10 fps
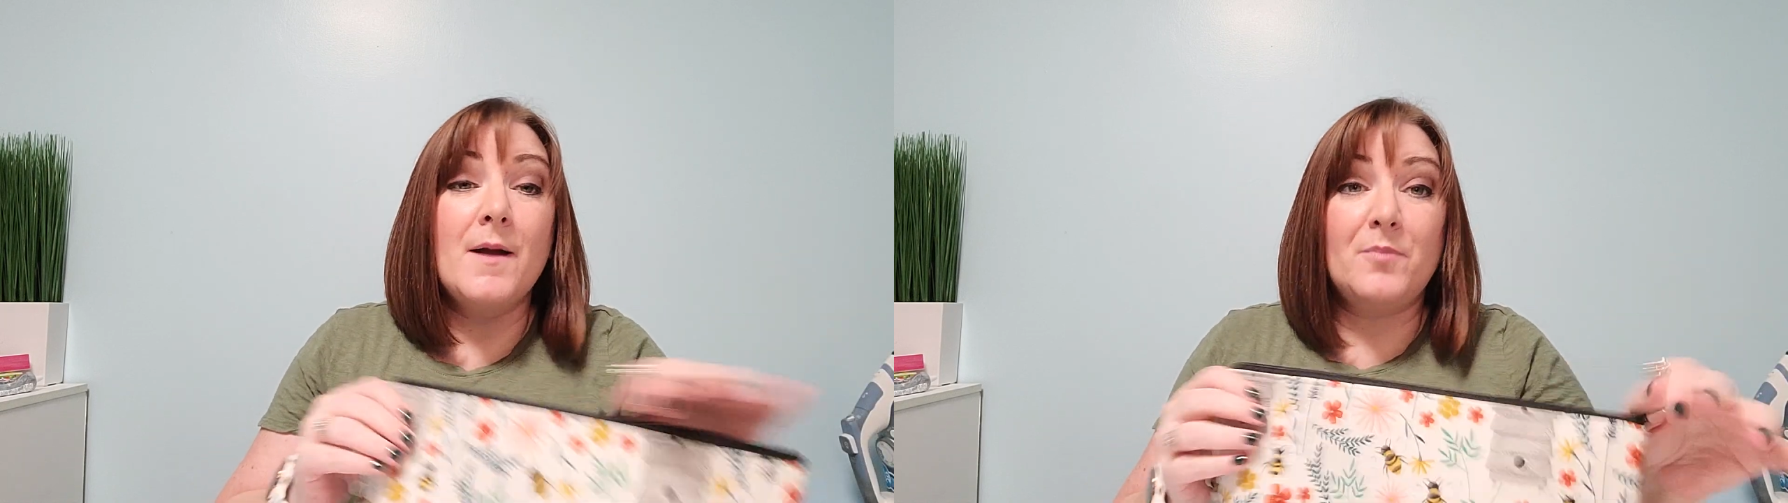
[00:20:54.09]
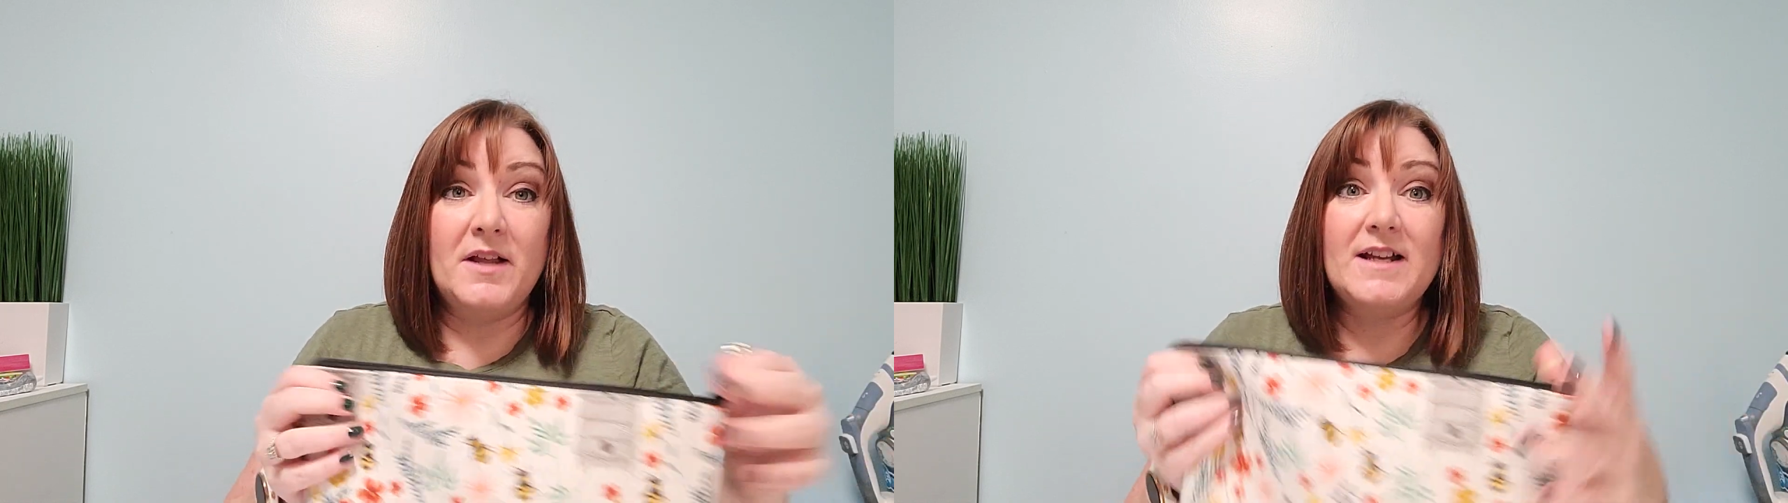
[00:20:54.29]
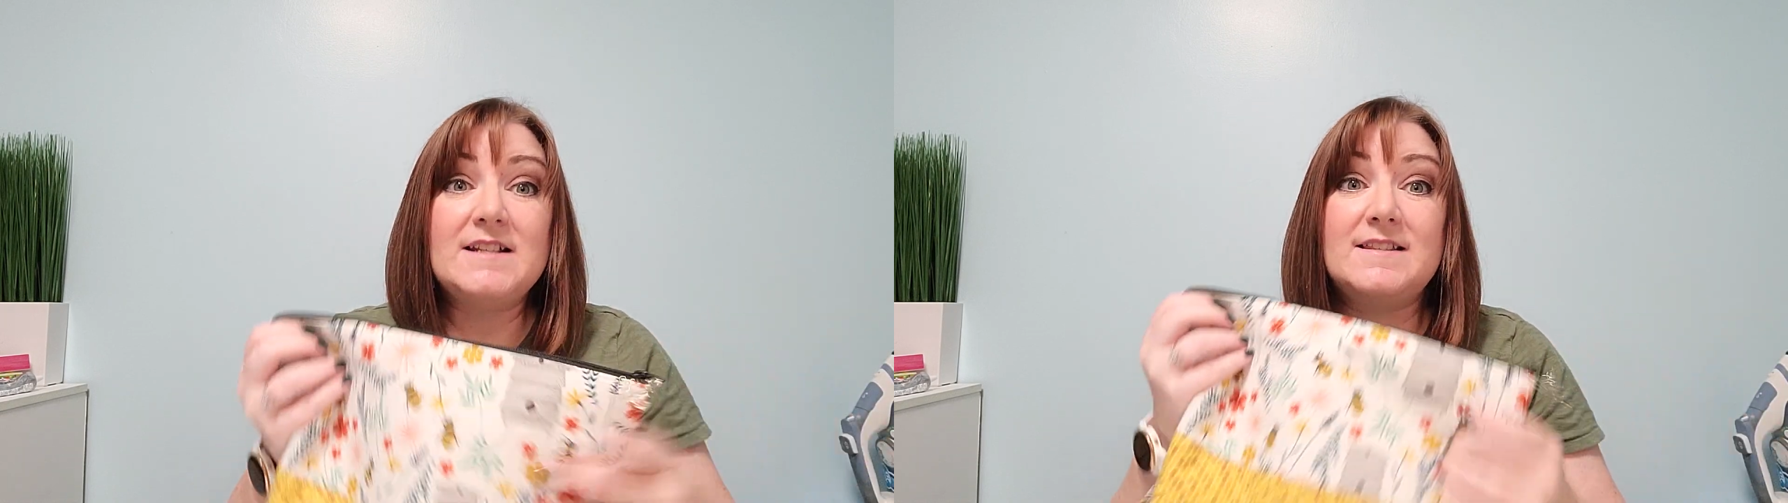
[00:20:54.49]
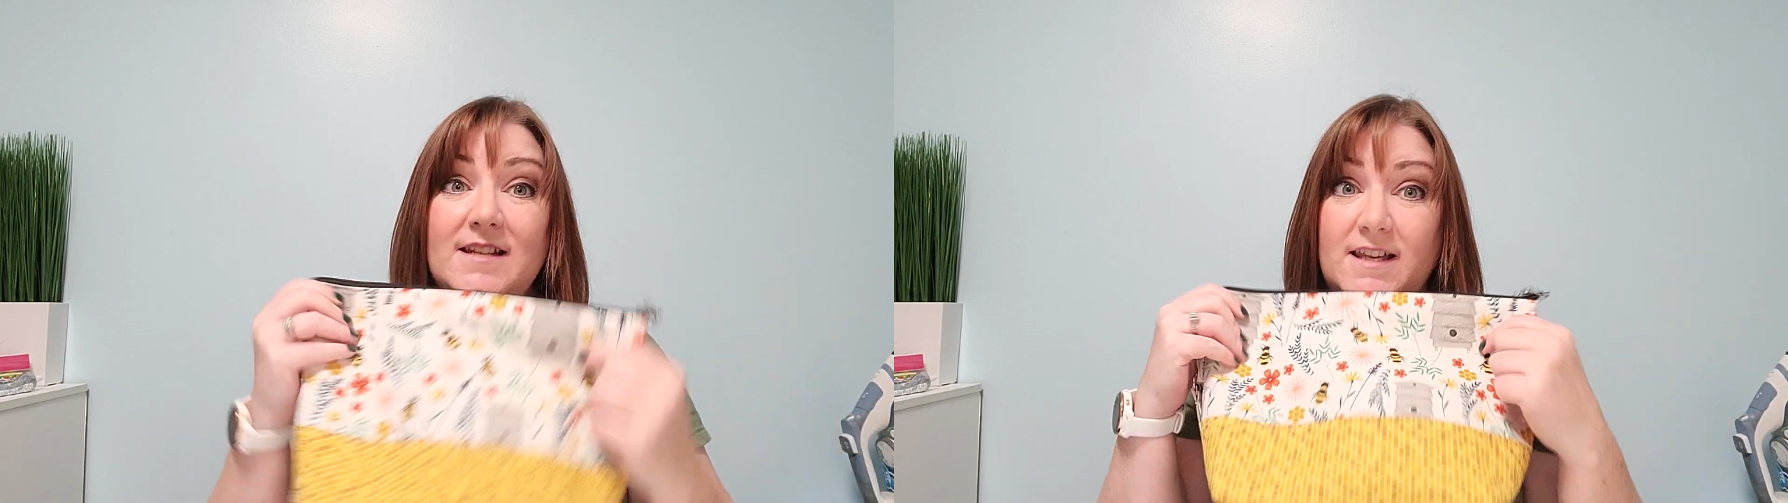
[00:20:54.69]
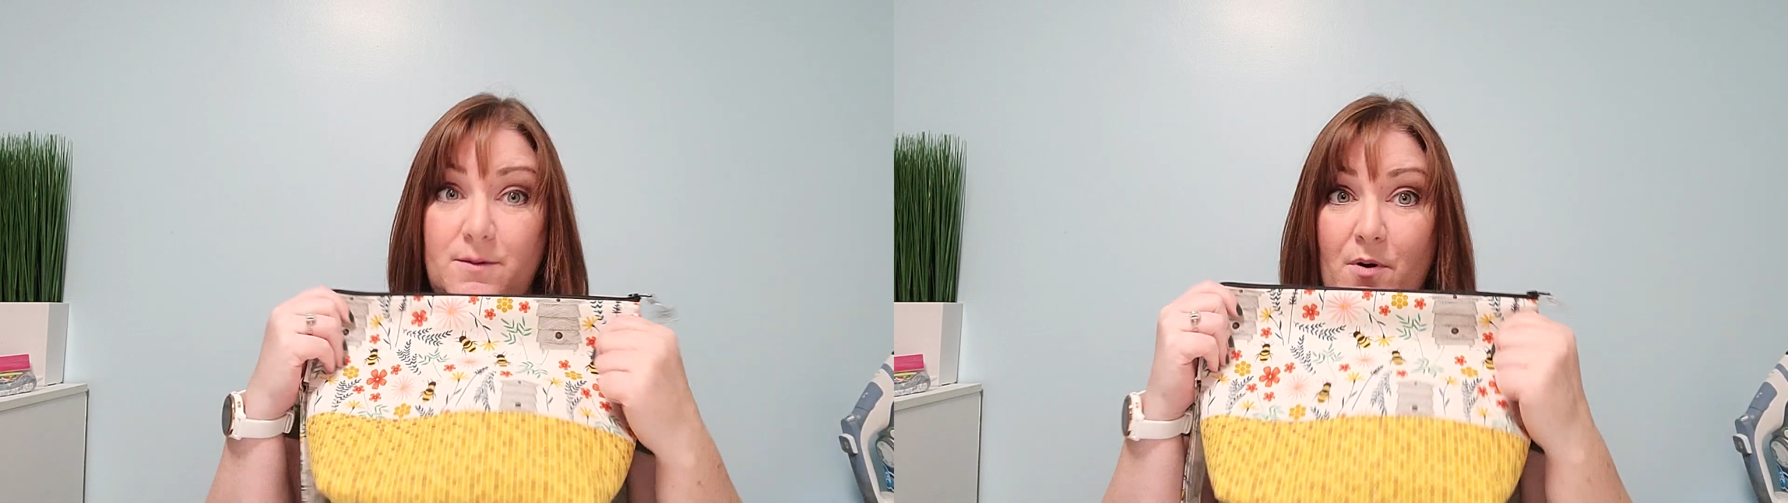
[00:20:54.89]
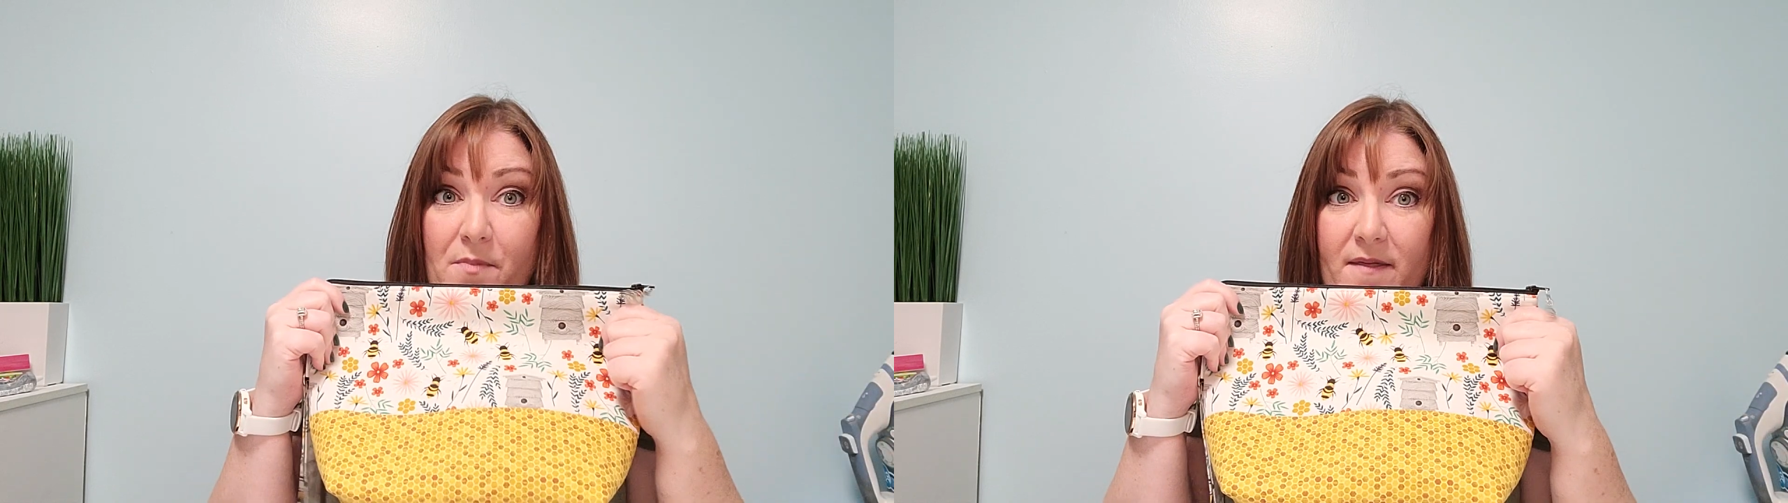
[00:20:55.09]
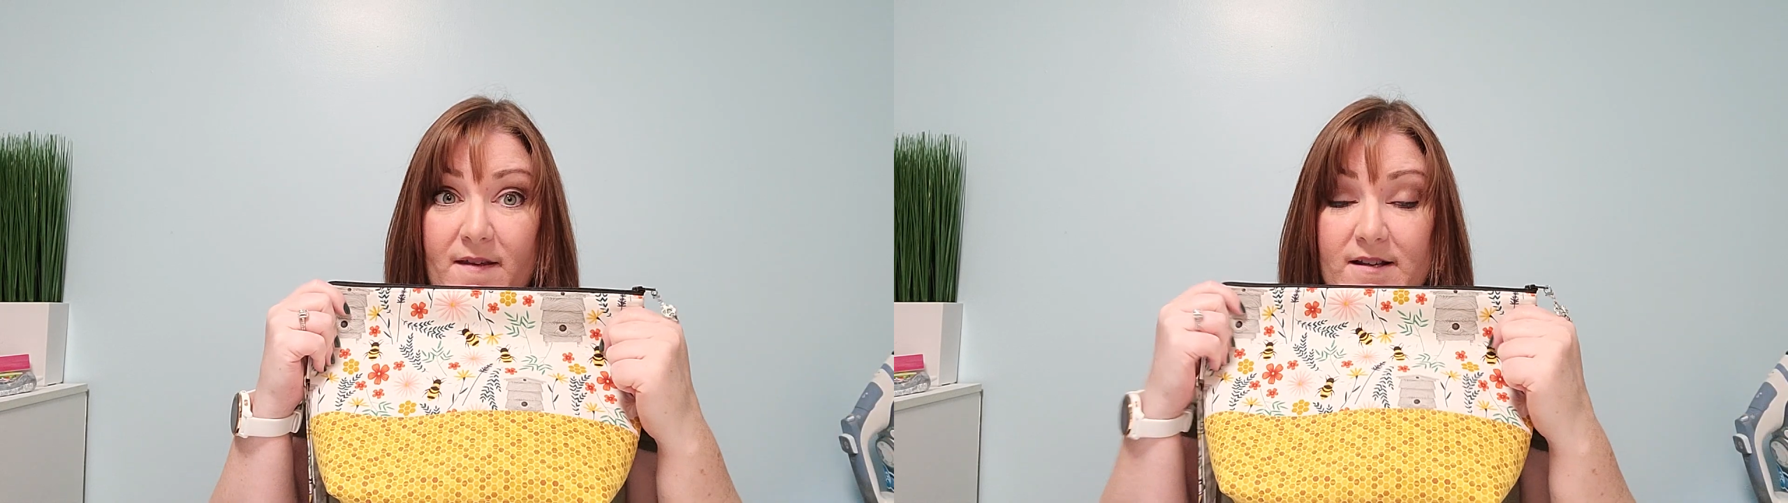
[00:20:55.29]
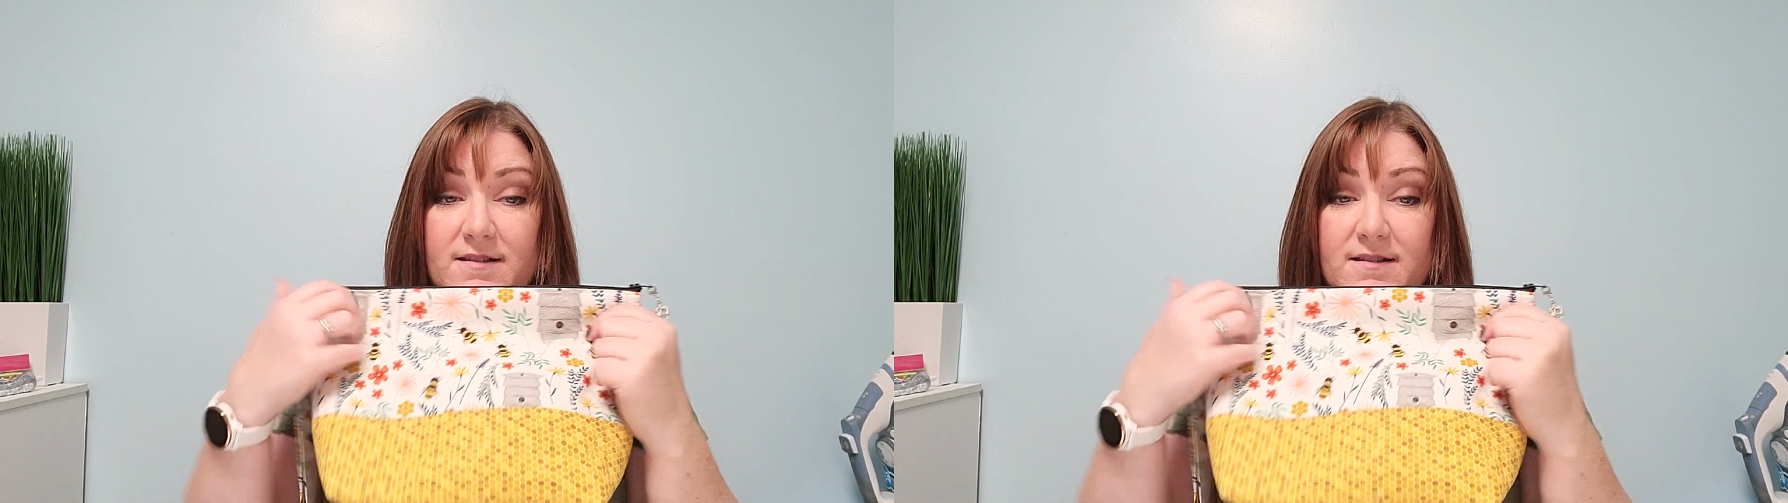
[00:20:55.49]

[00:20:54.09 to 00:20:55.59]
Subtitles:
plan is to keep up on this.